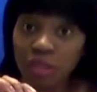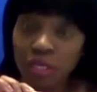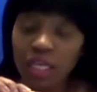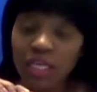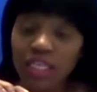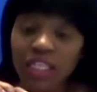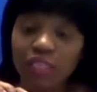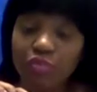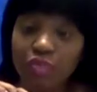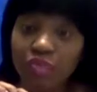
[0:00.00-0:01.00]
It gets
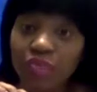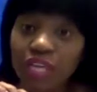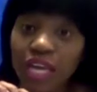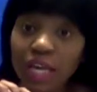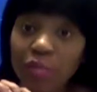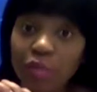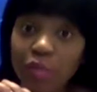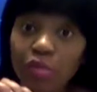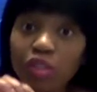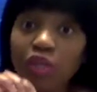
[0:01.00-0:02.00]
rid of the air
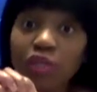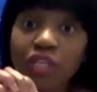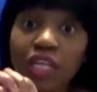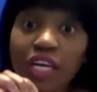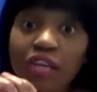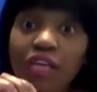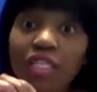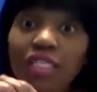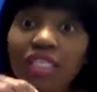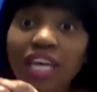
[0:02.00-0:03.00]
bubbles so the nail
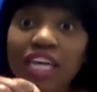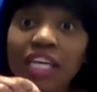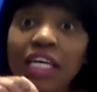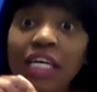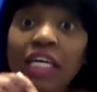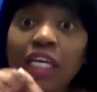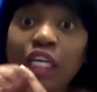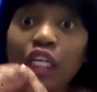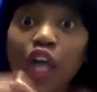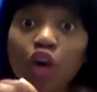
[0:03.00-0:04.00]
can stay
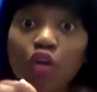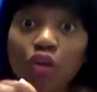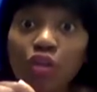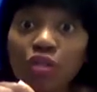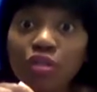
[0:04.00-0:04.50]
longer.